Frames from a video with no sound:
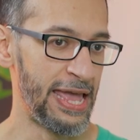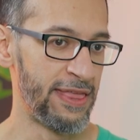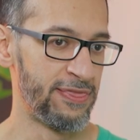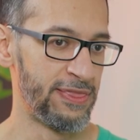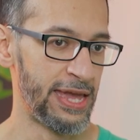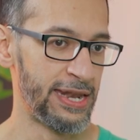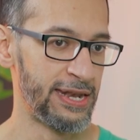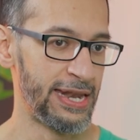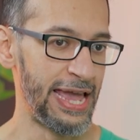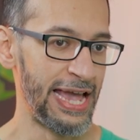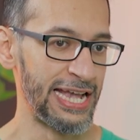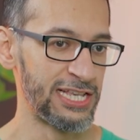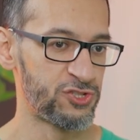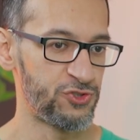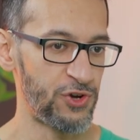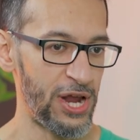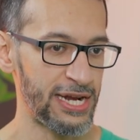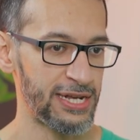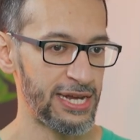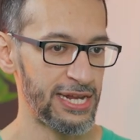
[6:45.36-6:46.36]
and then
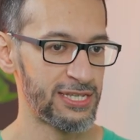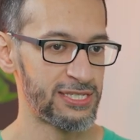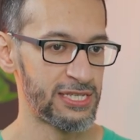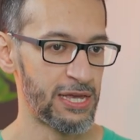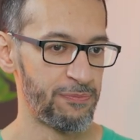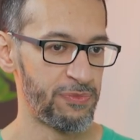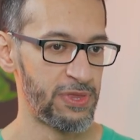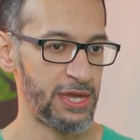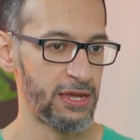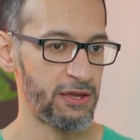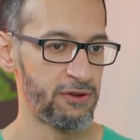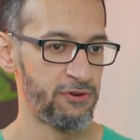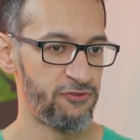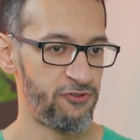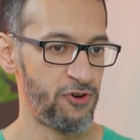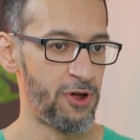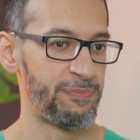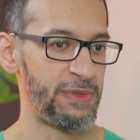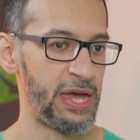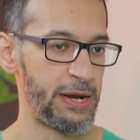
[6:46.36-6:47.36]
extracting something
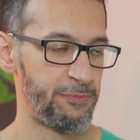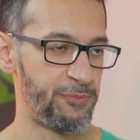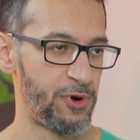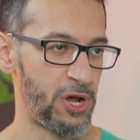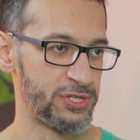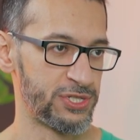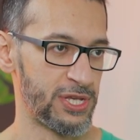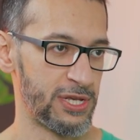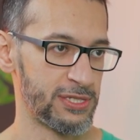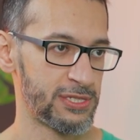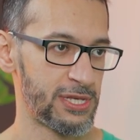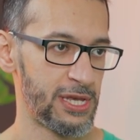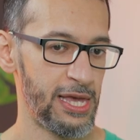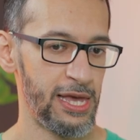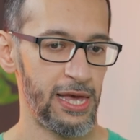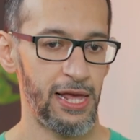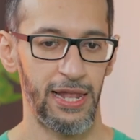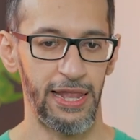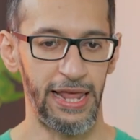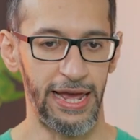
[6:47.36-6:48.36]
from that process.
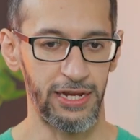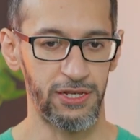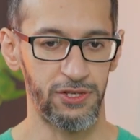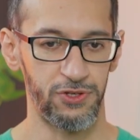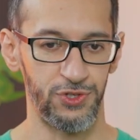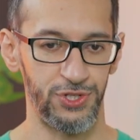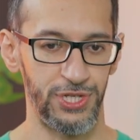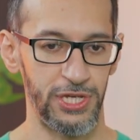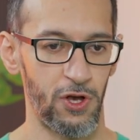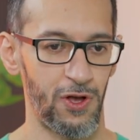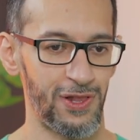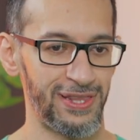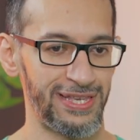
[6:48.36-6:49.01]
Like you see all